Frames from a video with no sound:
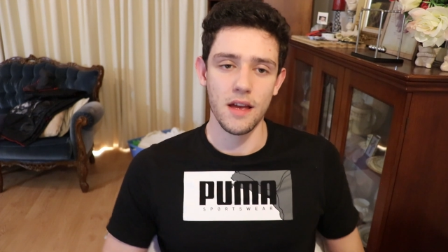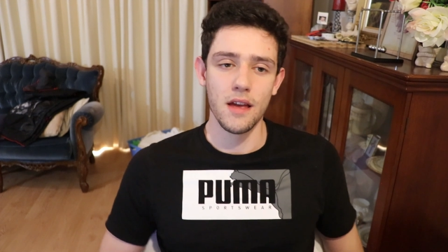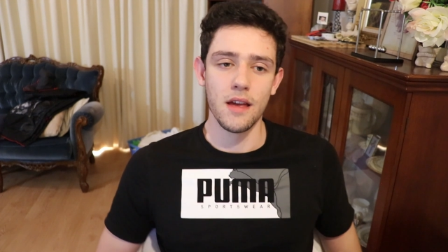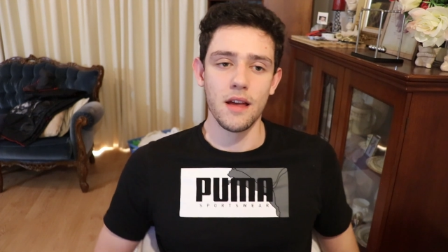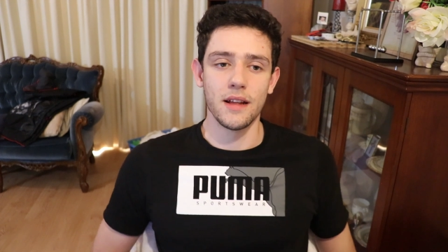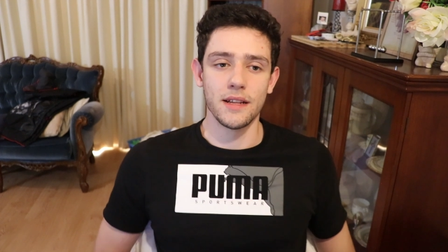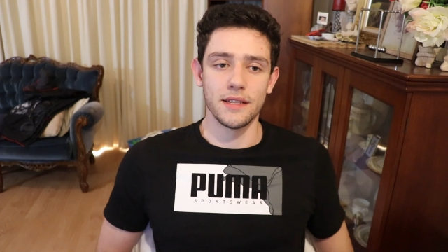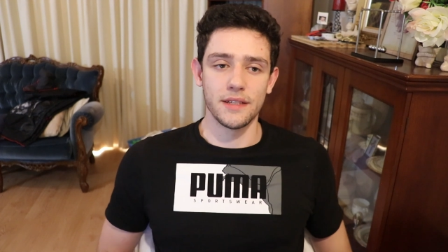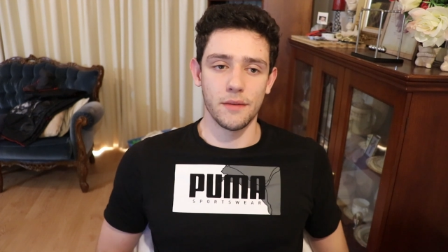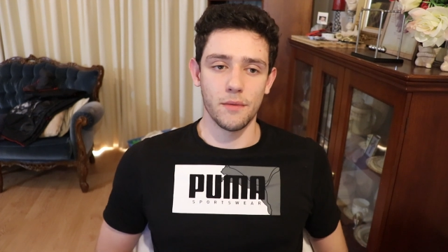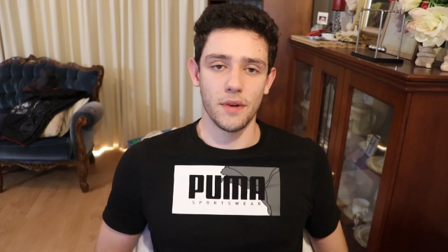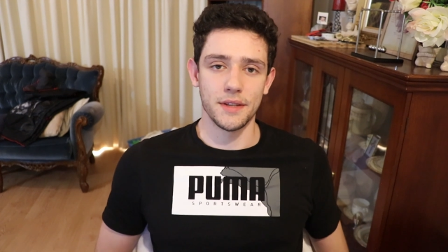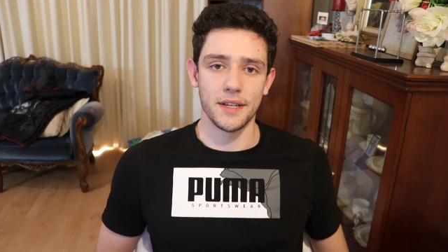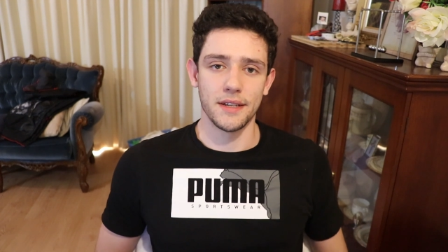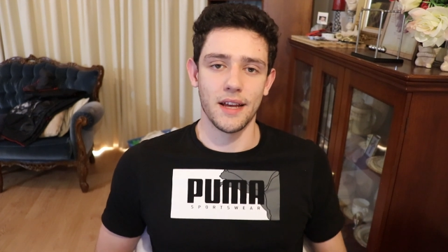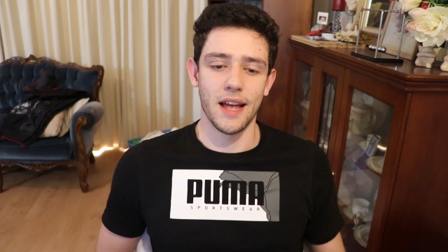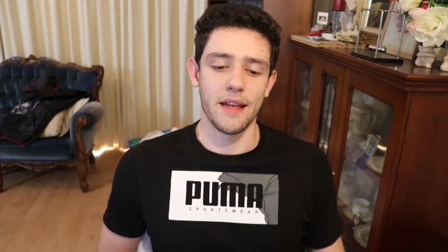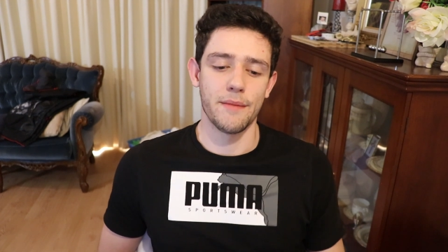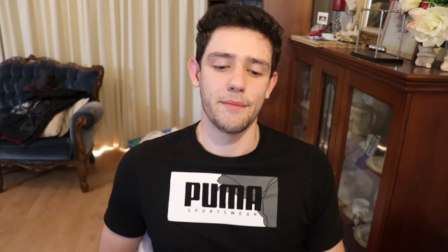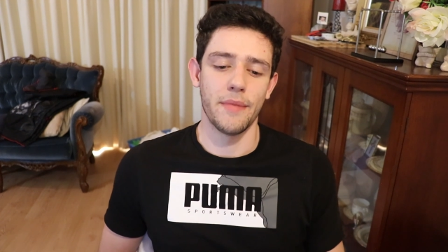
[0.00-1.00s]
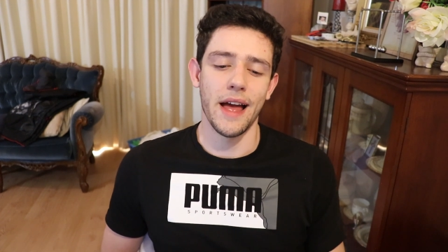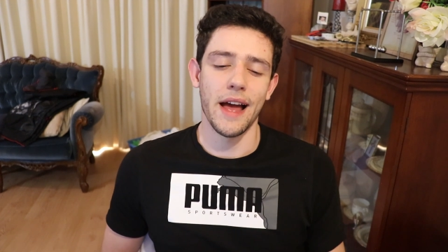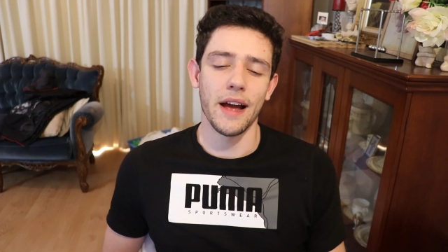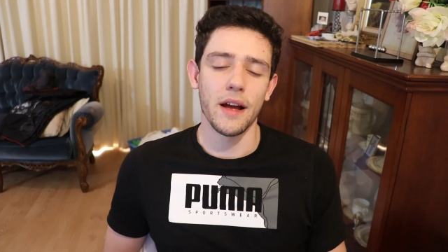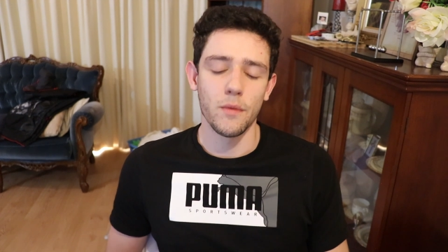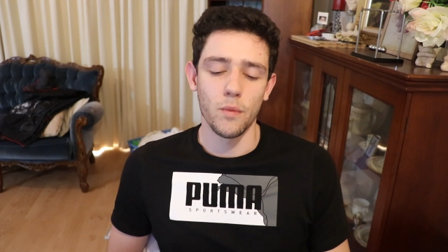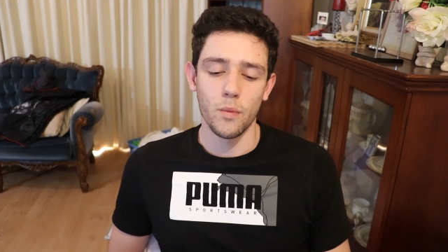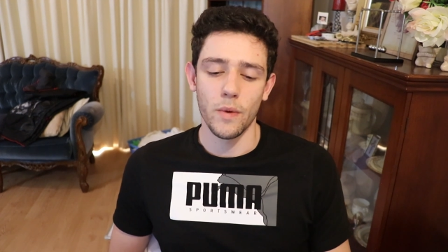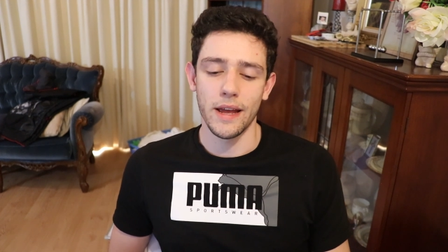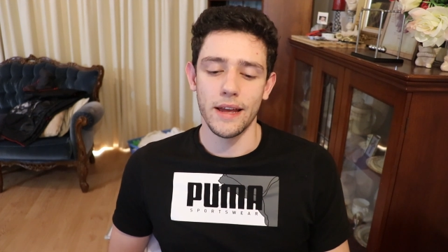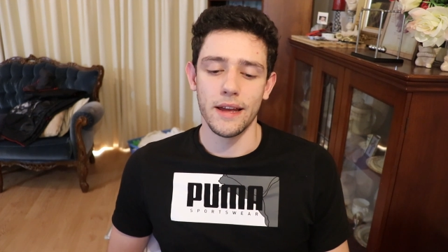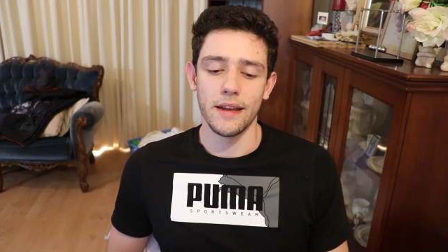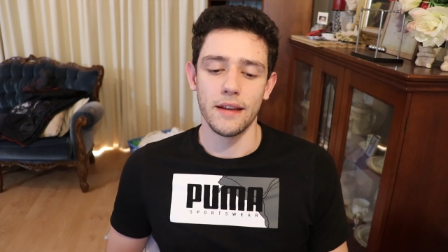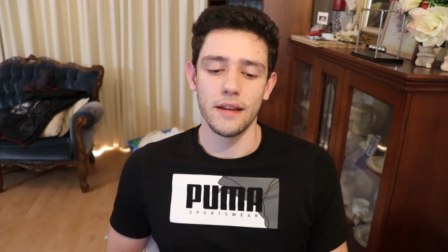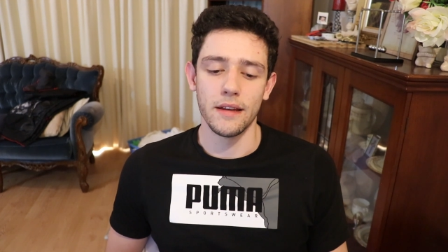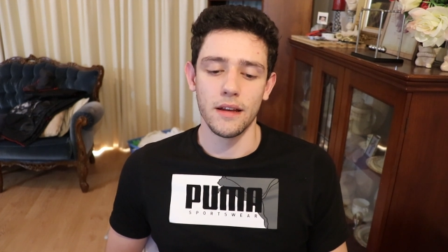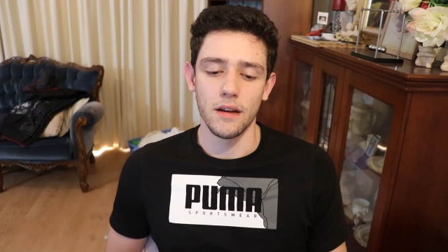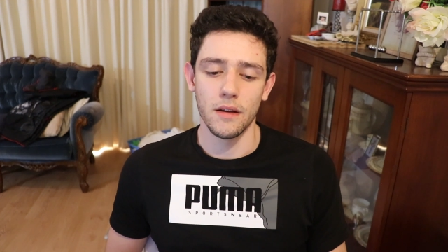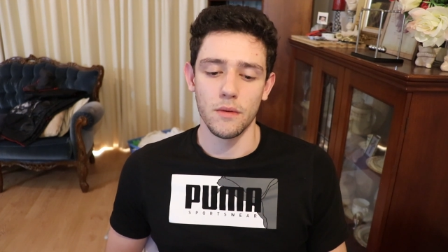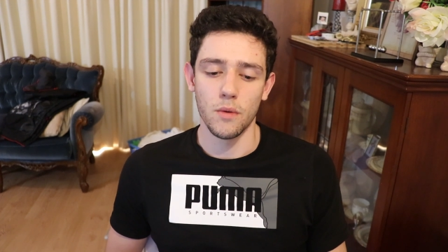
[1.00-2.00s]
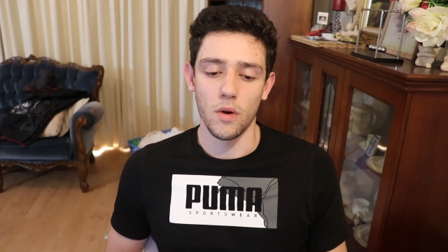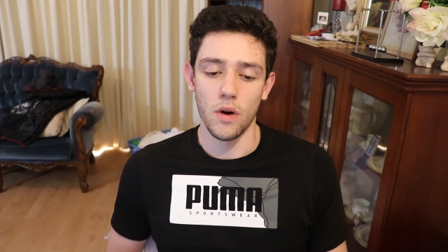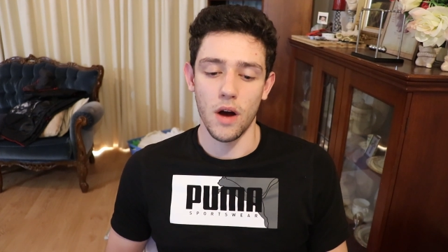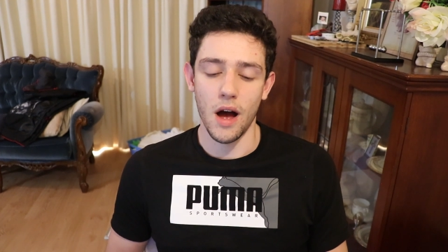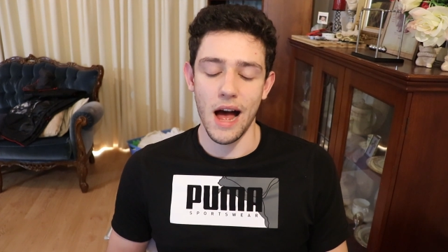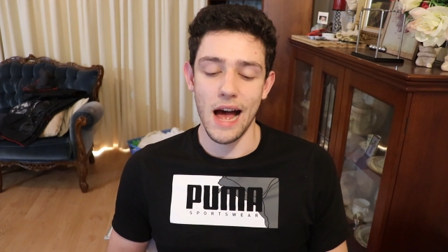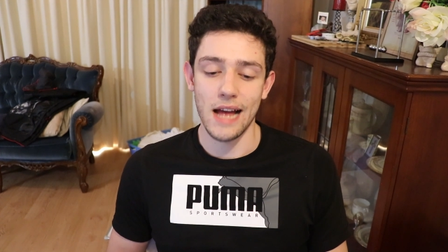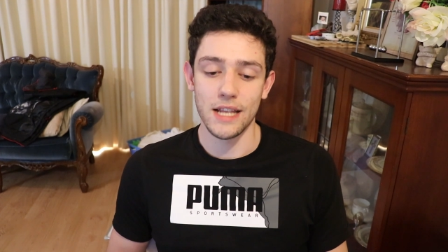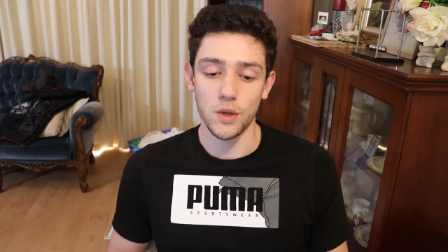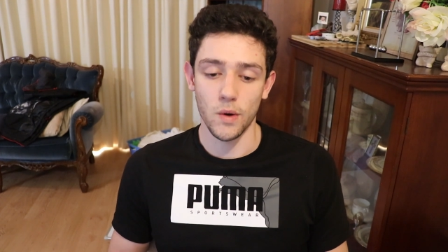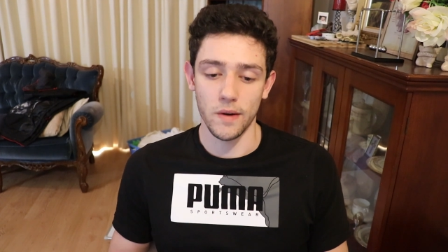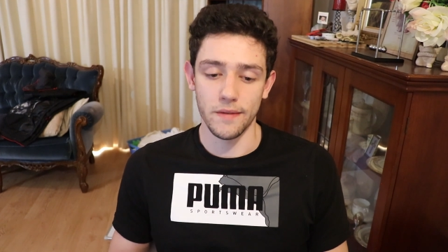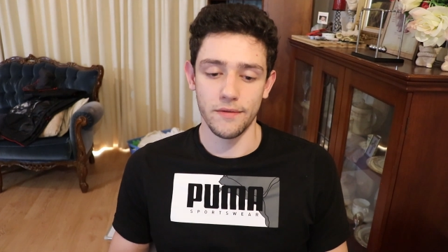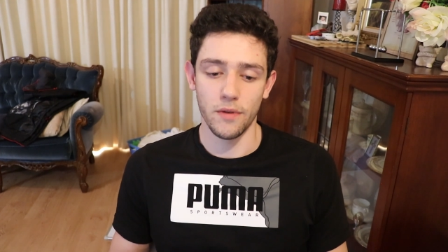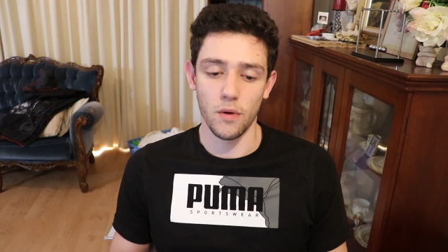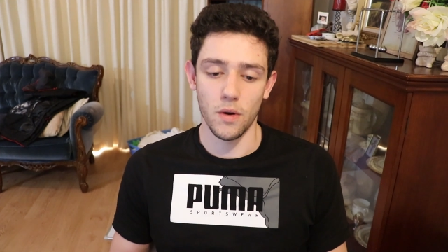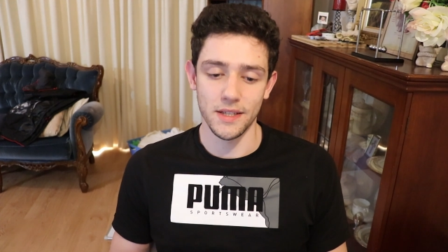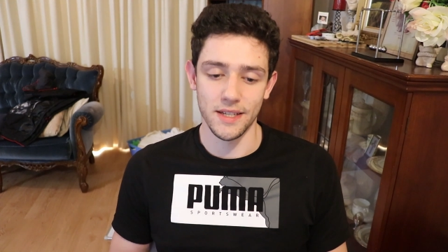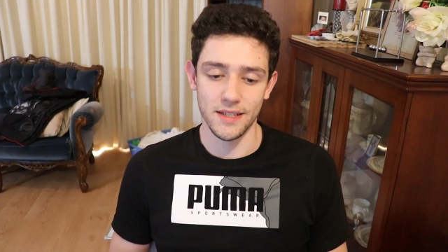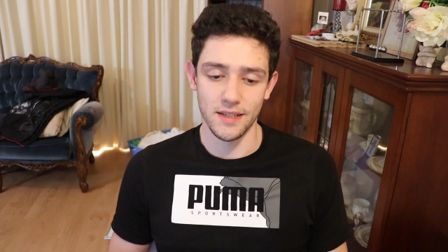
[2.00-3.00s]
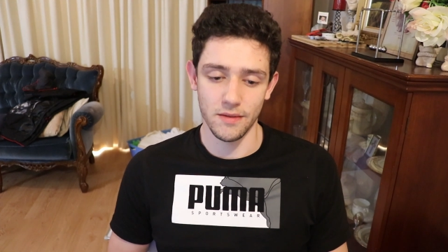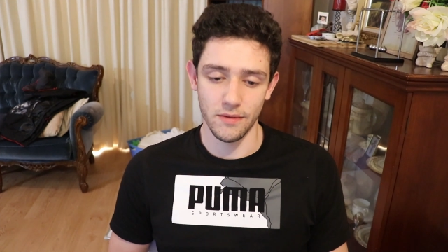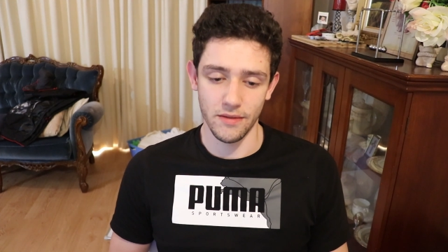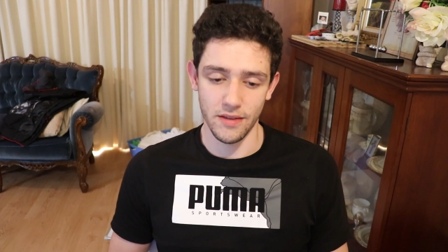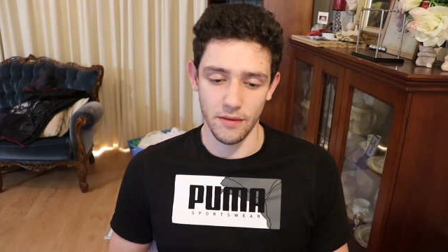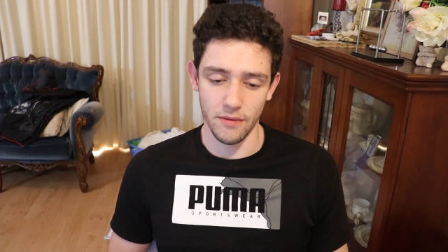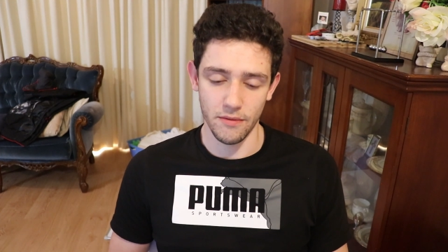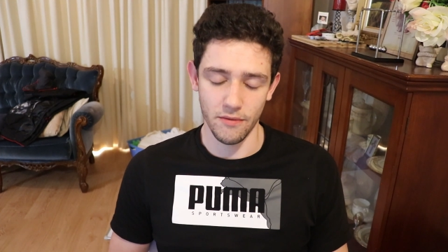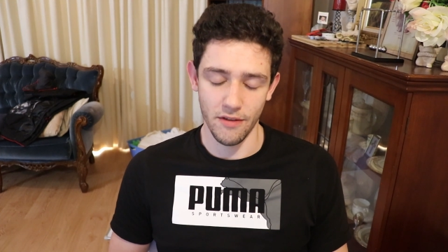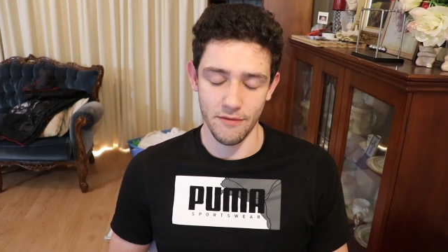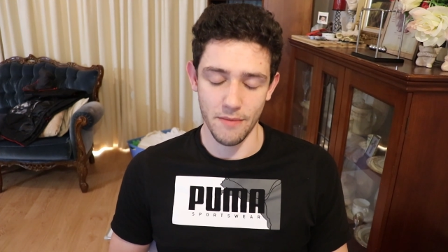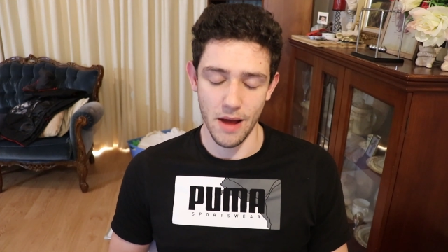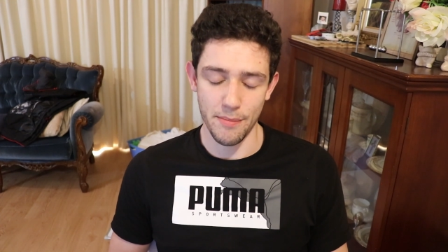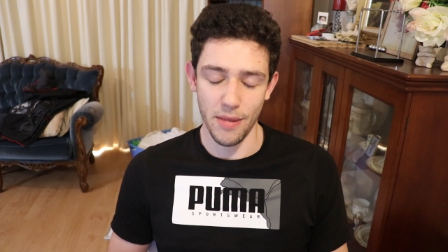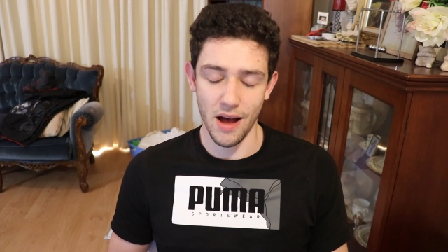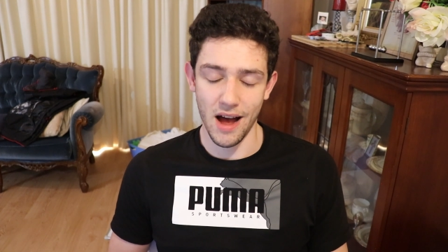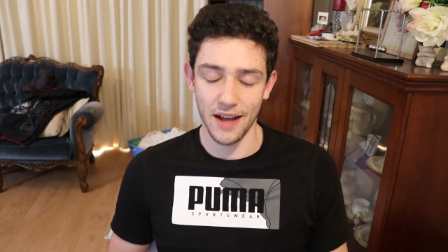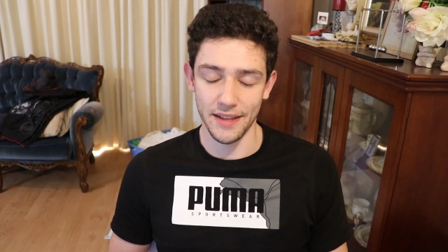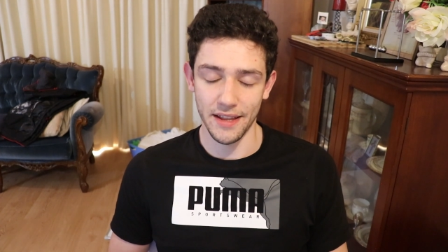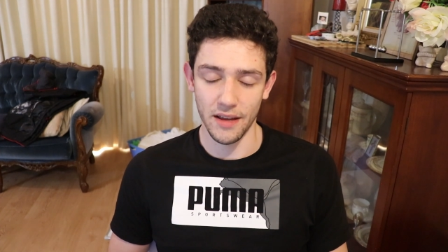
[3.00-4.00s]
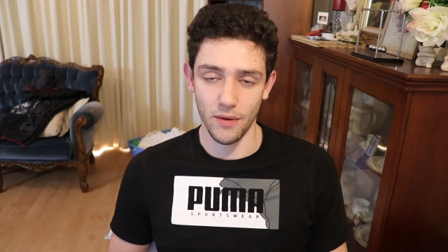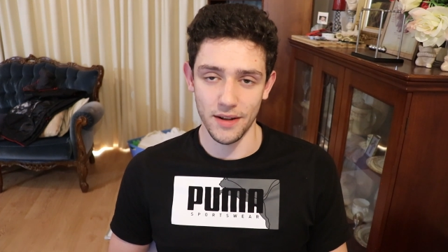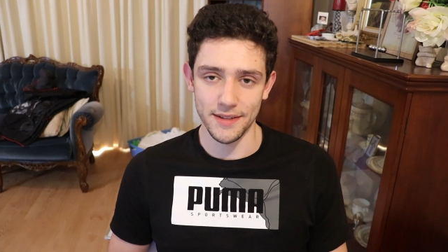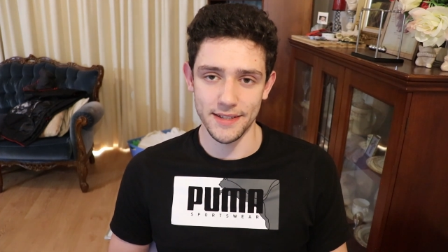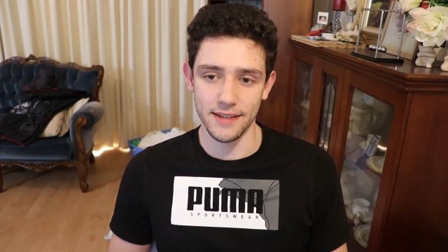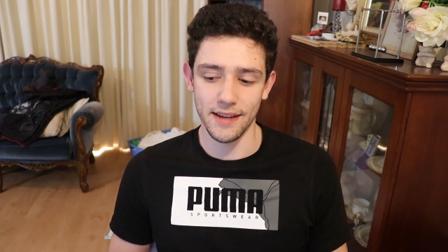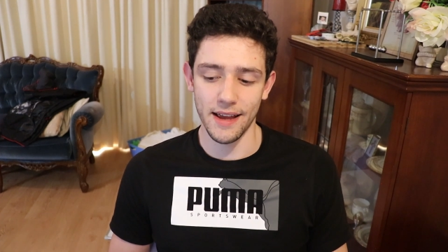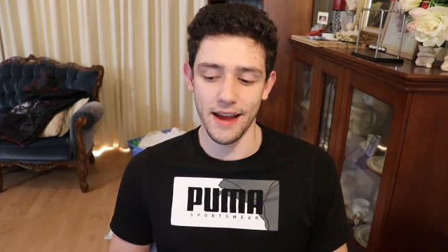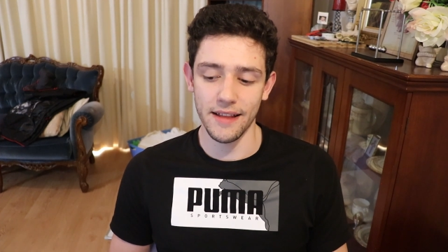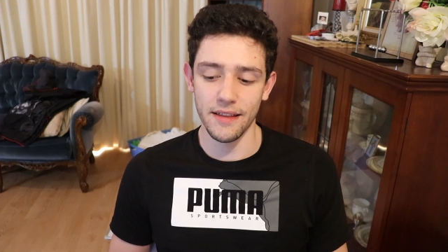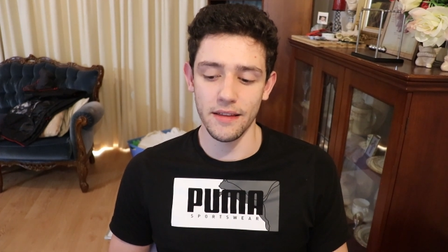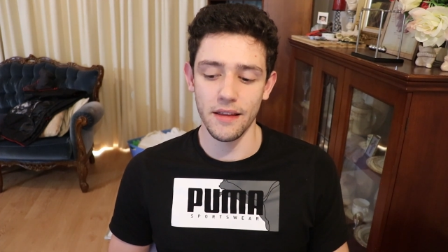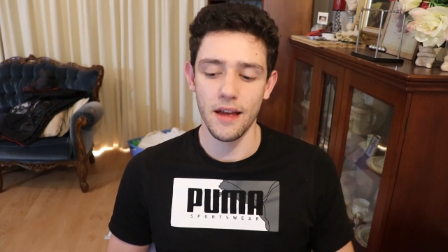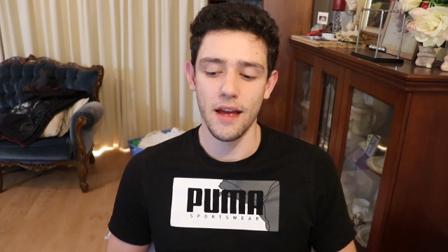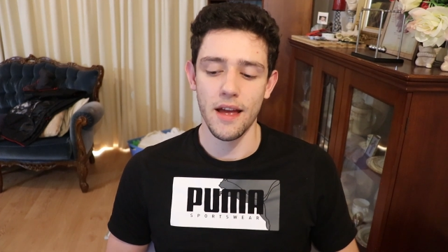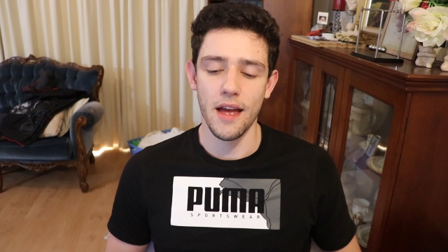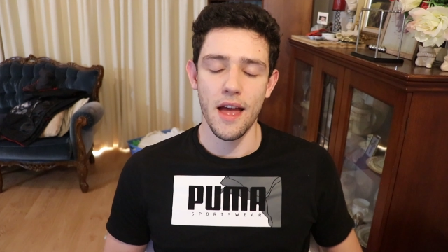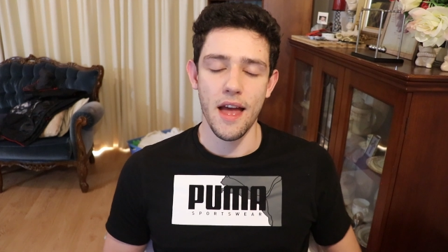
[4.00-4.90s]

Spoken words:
So once I came back, I joined forces with my partner once again,